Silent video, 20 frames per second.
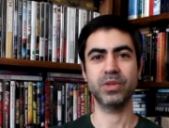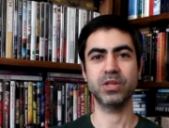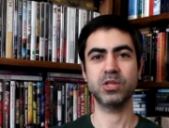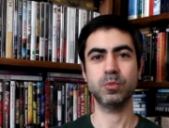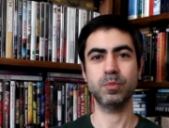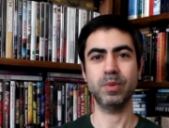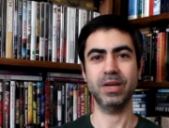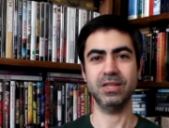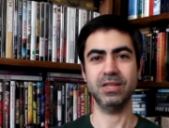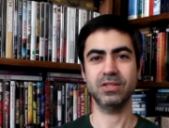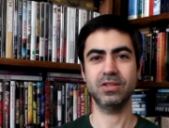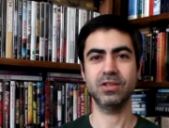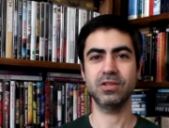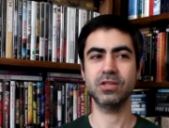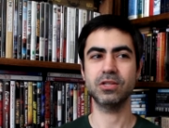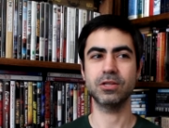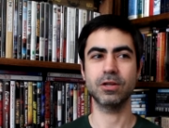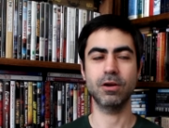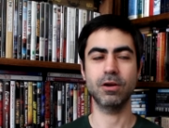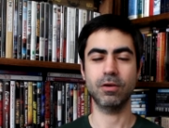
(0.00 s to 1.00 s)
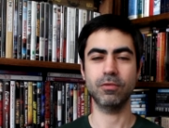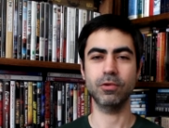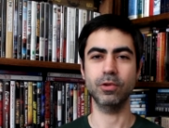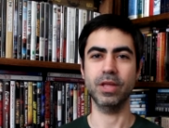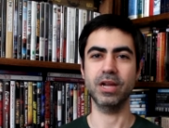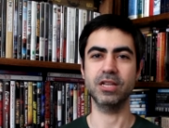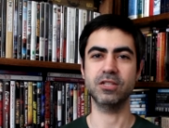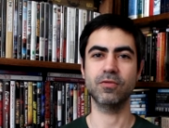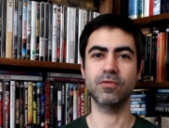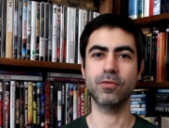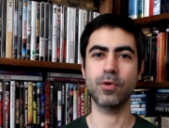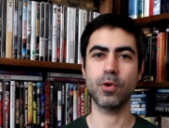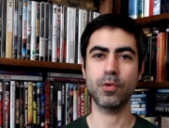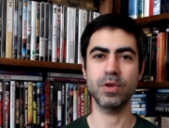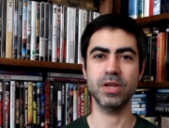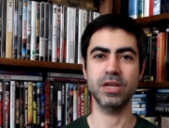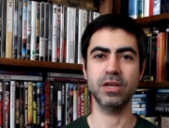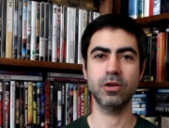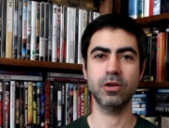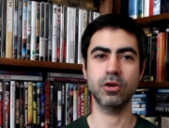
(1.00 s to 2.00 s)
space. This is a novel that is
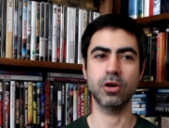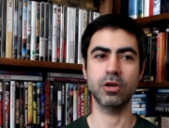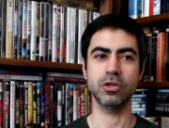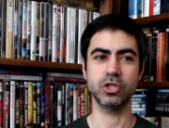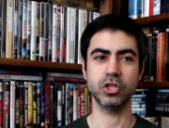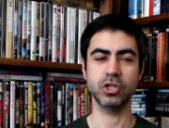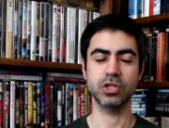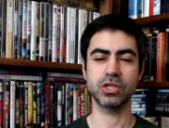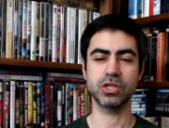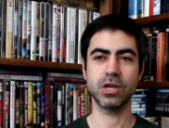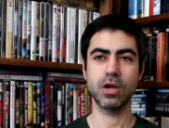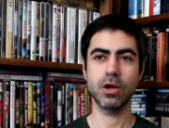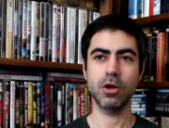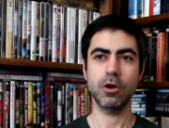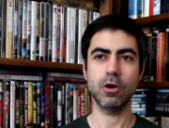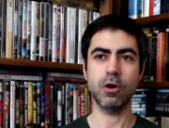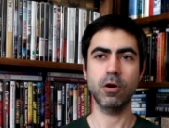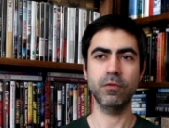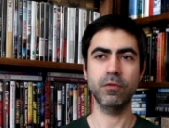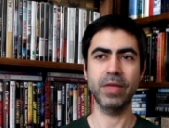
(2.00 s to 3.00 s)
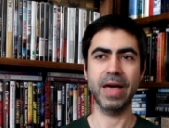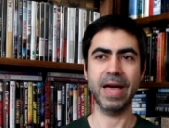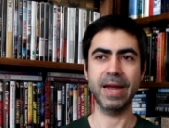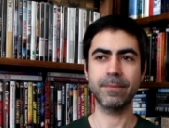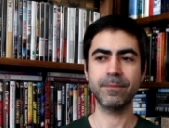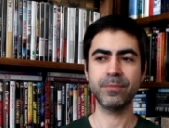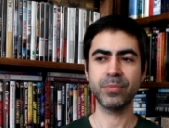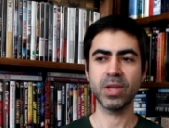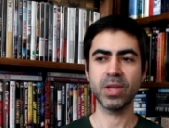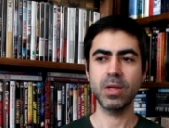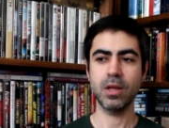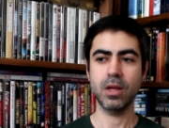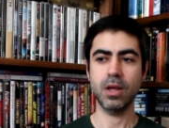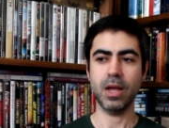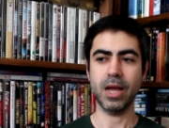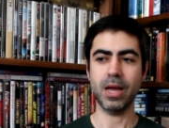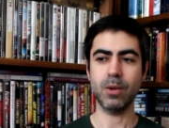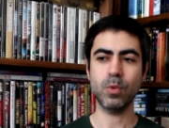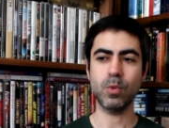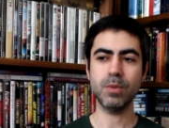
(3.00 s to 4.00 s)
very conscious of that.
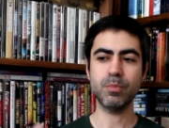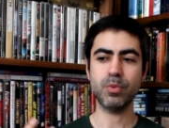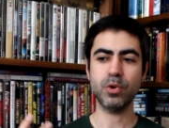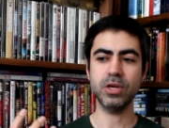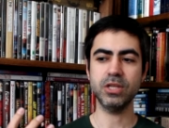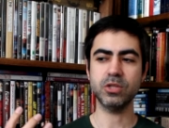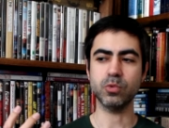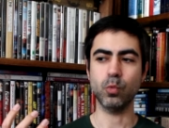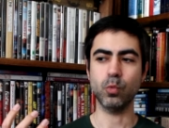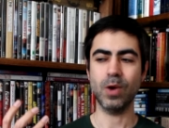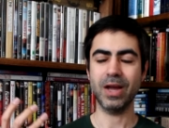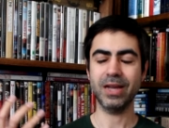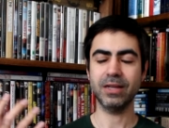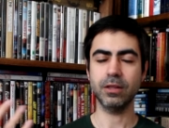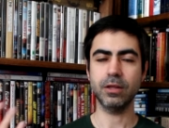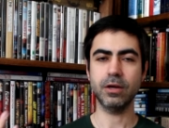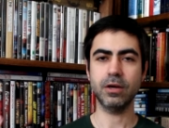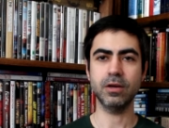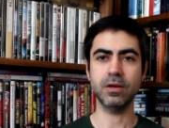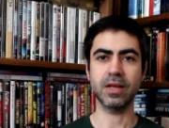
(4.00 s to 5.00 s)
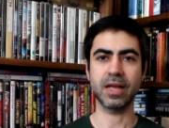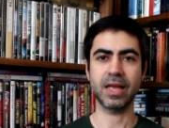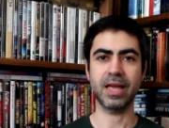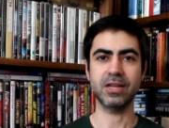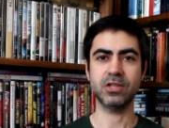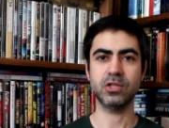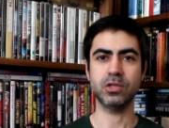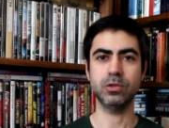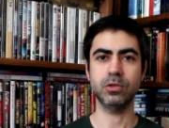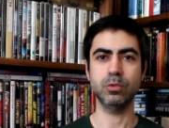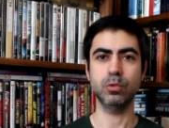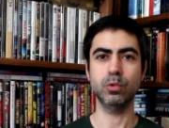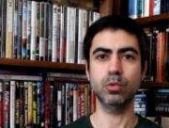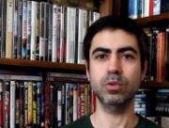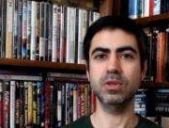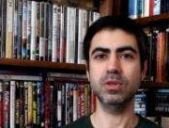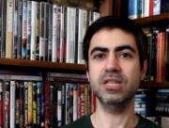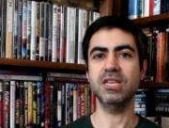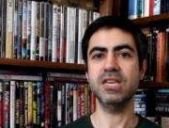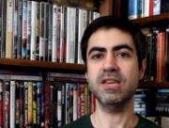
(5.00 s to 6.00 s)
At one point, Wang Lung has to
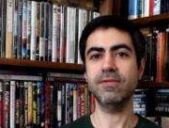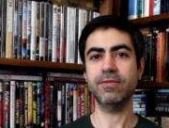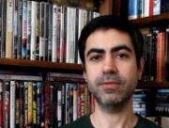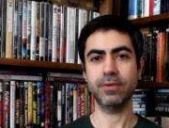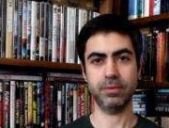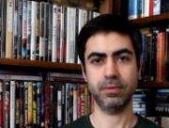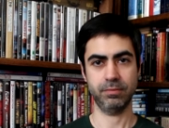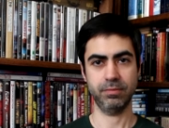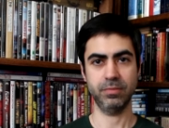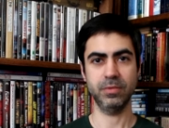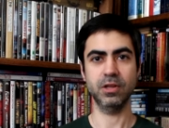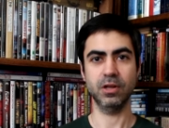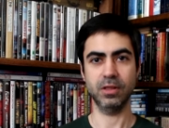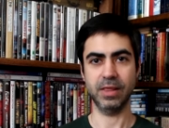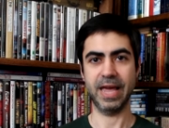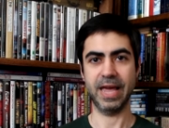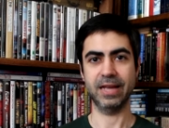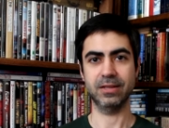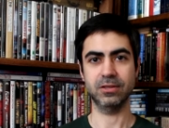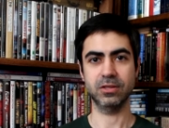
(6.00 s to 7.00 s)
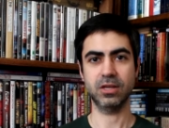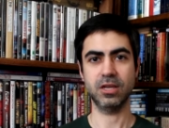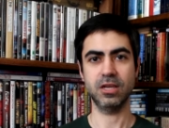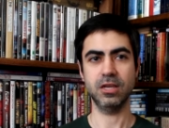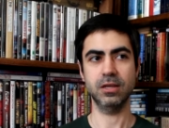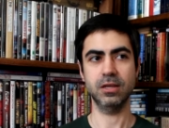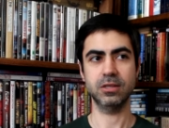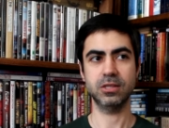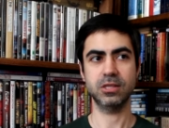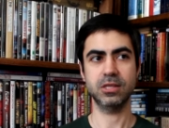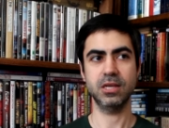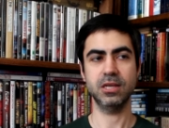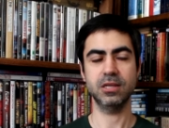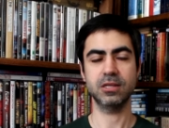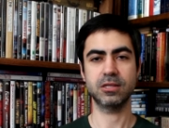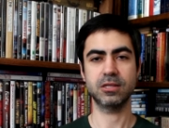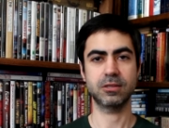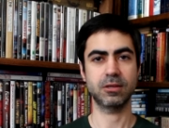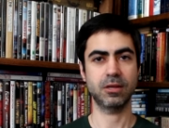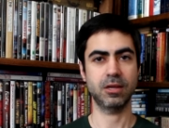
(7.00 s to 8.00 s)
leave the land. He
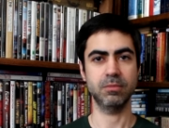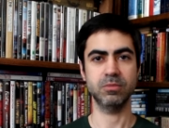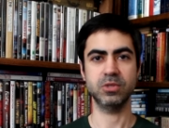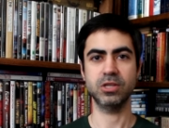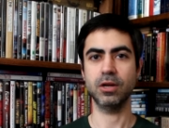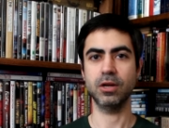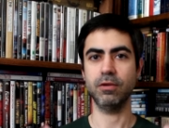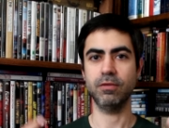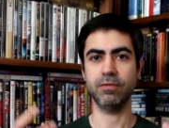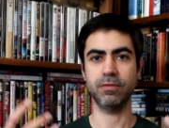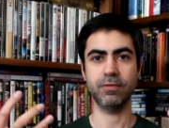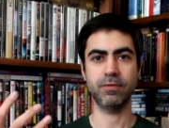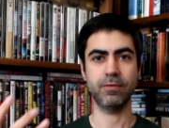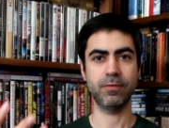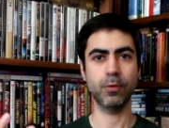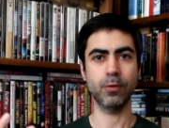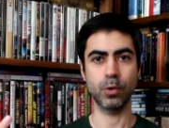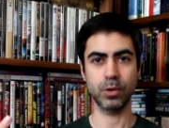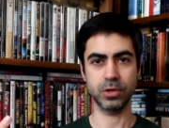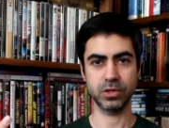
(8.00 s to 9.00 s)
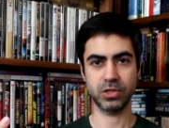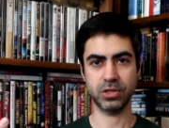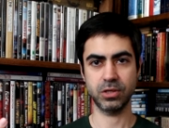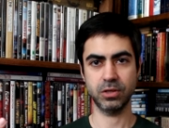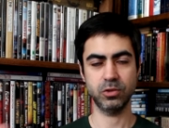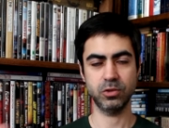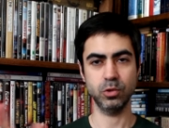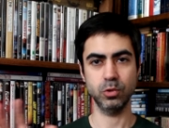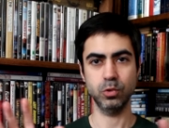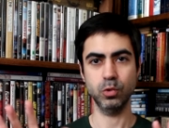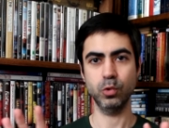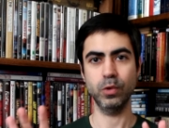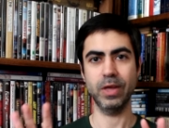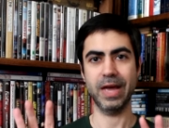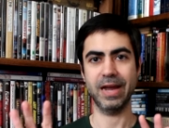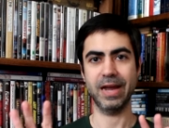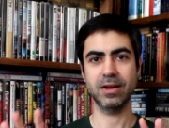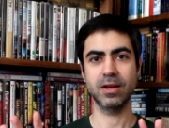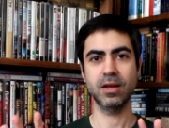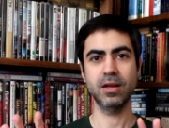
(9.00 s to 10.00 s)
sees himself forced to do
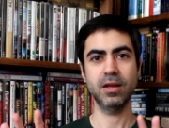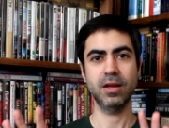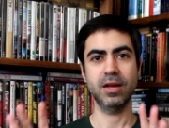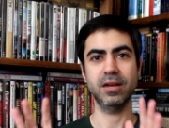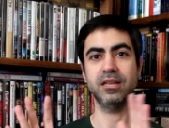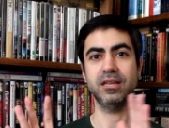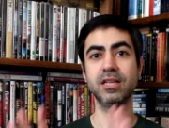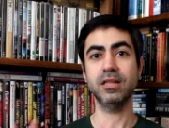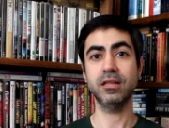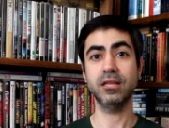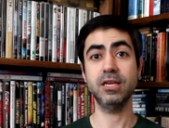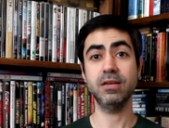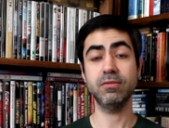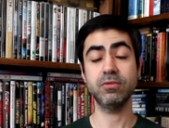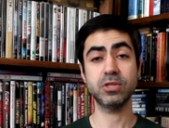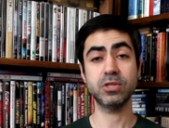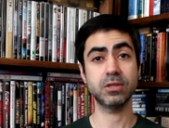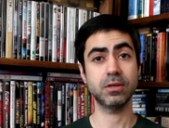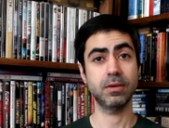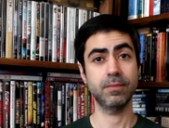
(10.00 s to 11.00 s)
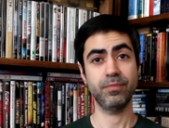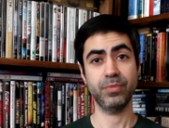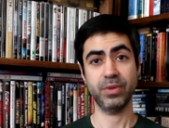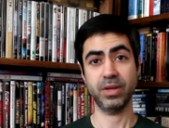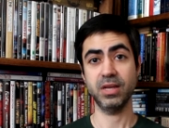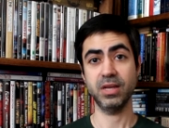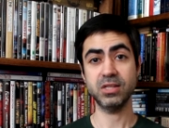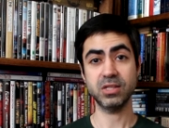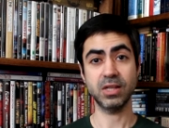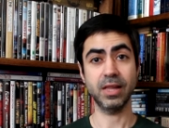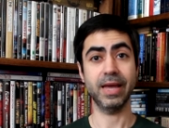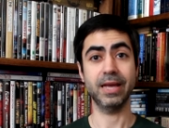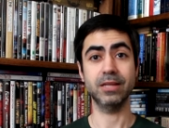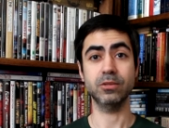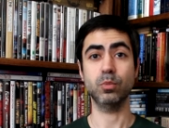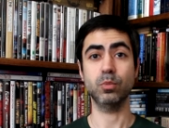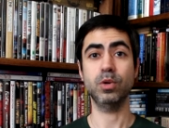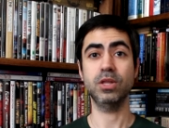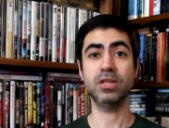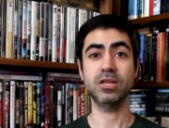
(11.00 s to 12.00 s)
that, and he leaves his
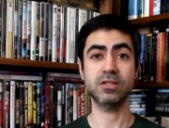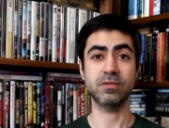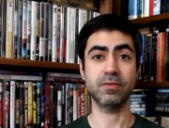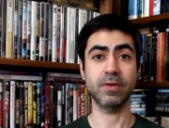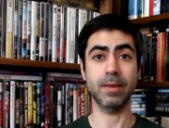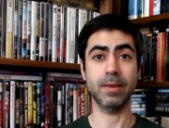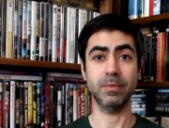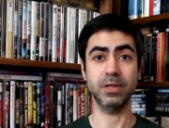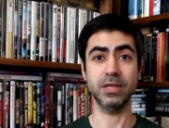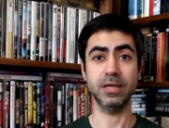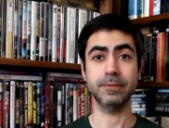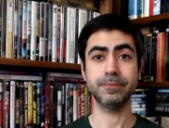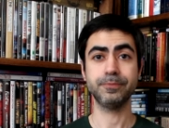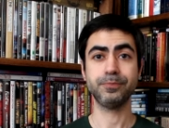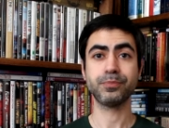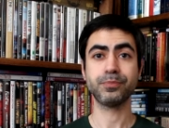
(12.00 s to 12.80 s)
land with his family,